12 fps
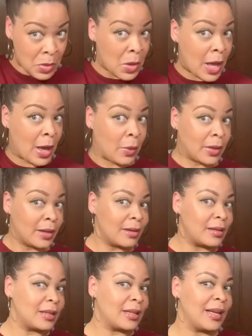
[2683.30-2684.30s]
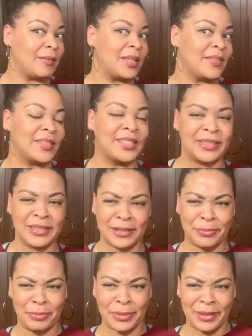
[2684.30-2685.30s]
I don't care. It doesn't have definition. It's a
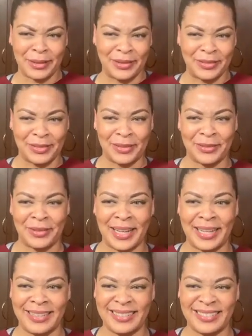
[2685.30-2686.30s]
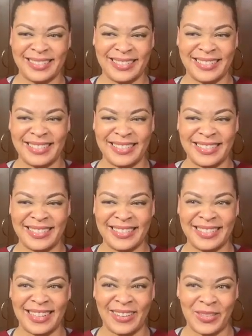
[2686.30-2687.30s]
puff, right?
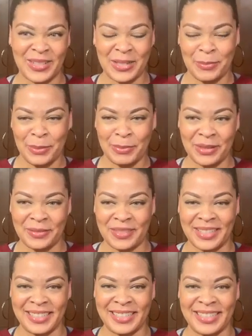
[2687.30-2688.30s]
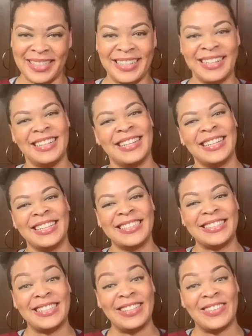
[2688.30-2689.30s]
I want it to be puffy.
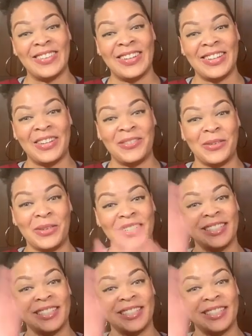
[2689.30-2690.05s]
See you on day 4.